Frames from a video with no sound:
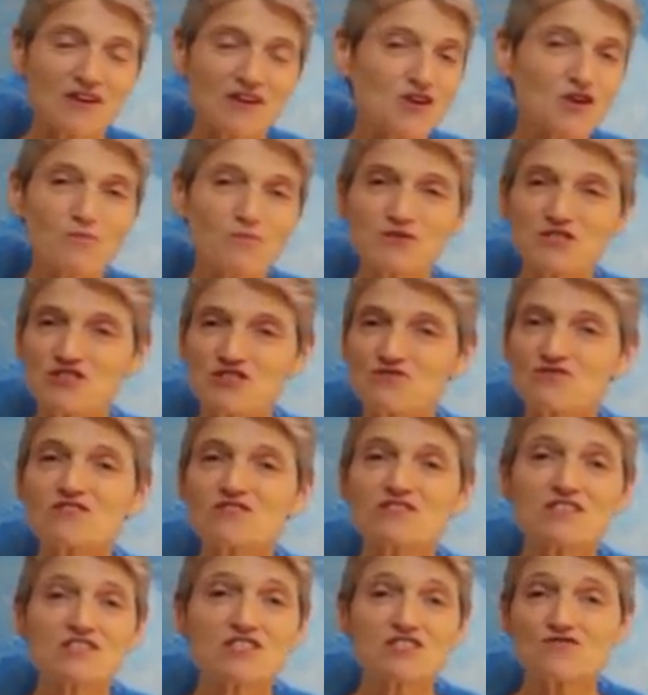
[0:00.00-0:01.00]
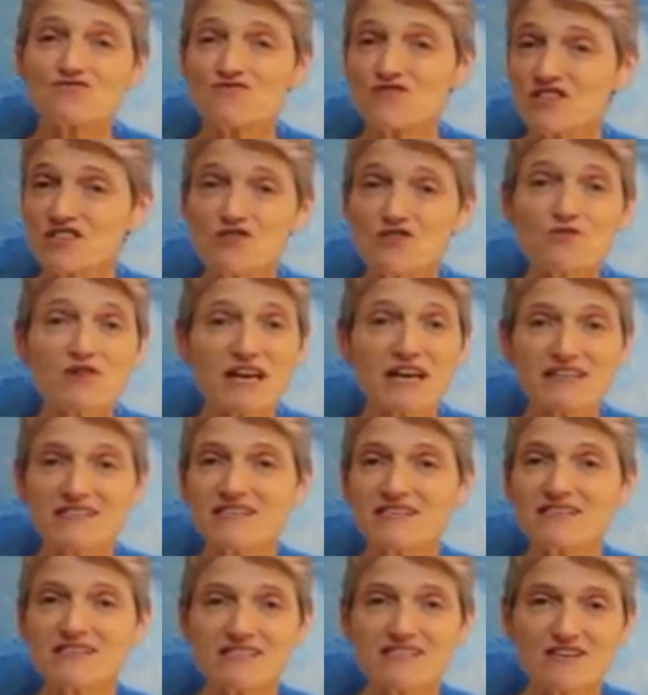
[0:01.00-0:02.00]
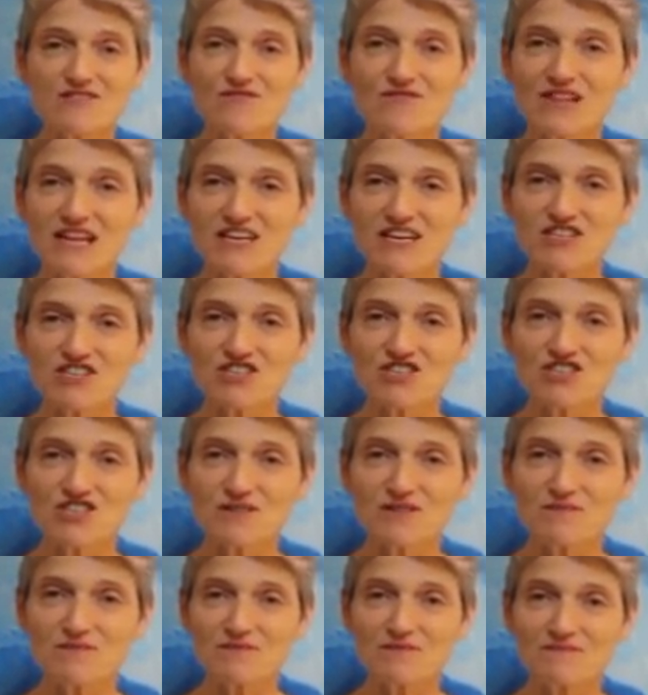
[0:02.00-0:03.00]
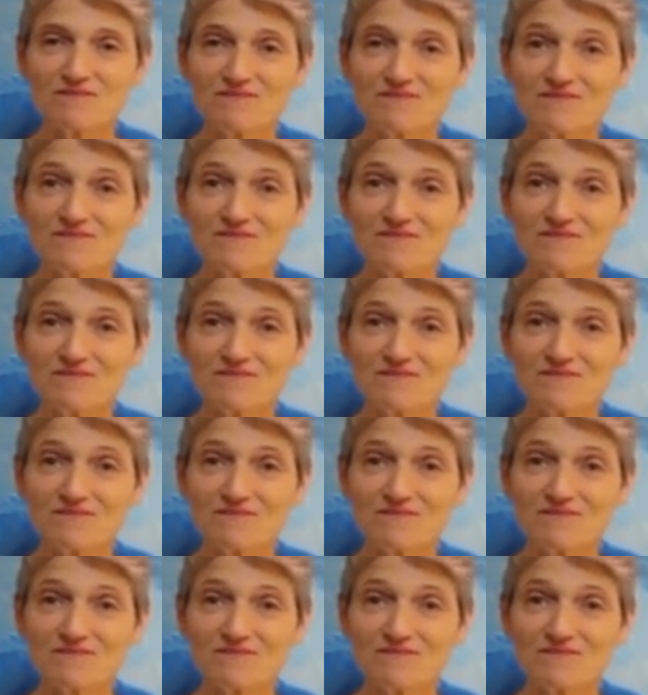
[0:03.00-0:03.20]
an opportunity to renew an existing relationship,